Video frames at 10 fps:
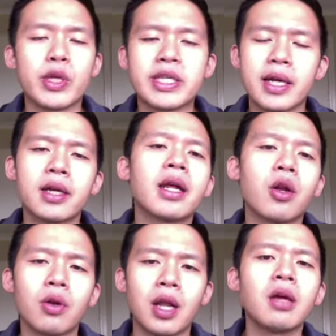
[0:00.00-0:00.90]
We started an
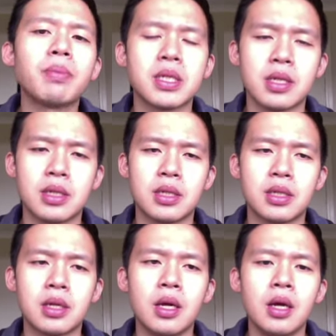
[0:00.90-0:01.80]
online business.
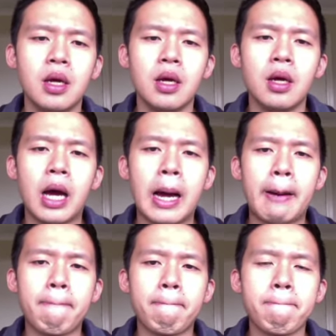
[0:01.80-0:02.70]

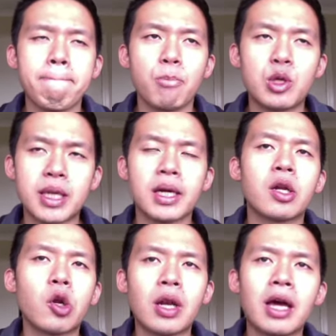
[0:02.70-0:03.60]
Um, we started
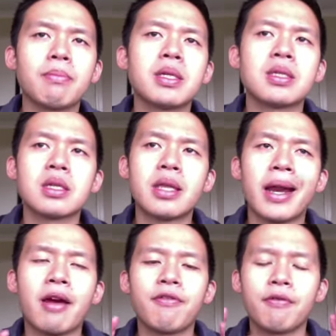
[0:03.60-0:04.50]
an online business that
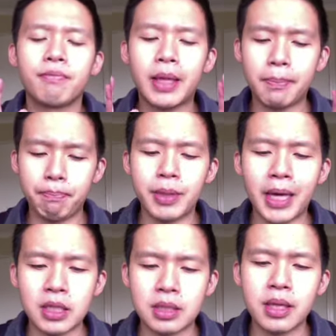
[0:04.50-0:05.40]
have that that
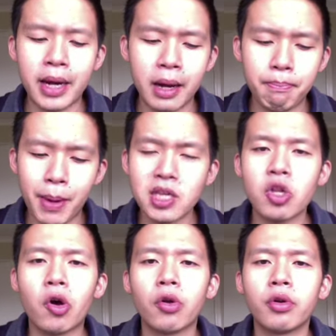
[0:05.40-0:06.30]
is that are based
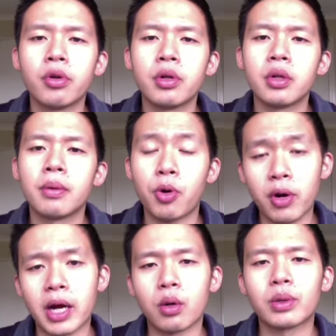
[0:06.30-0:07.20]
on
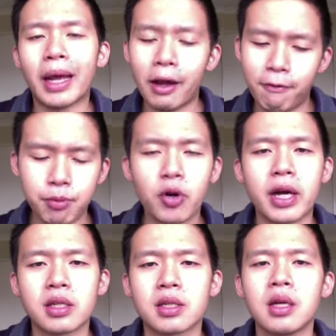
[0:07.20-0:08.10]
product that have
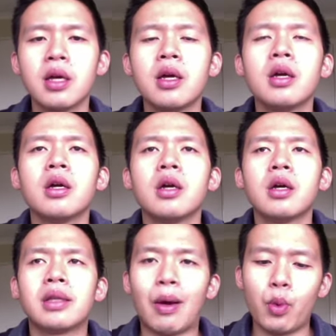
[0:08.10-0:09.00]
products
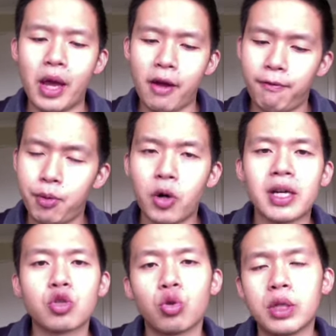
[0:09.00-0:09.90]
that we have
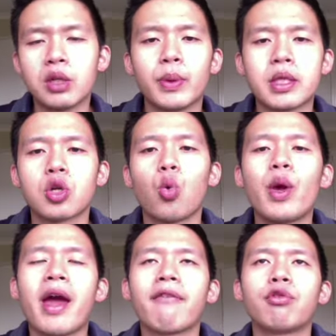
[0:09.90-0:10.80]
products to deal with. So we
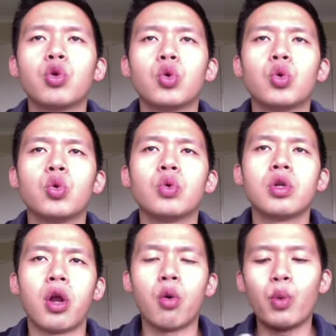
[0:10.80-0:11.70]
have to you
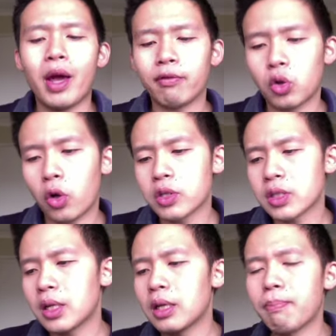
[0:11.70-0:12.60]
know we have to
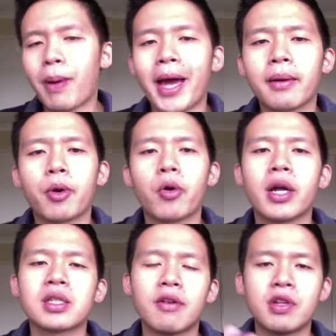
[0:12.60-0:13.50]
constantly pack
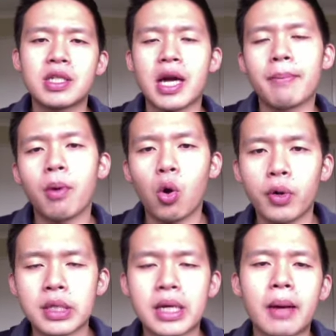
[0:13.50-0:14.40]
products every time
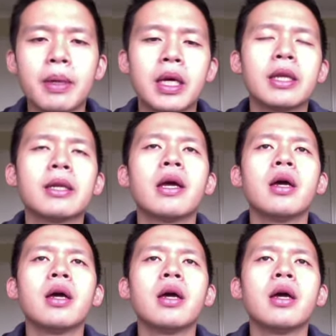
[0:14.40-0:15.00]
orders coming in.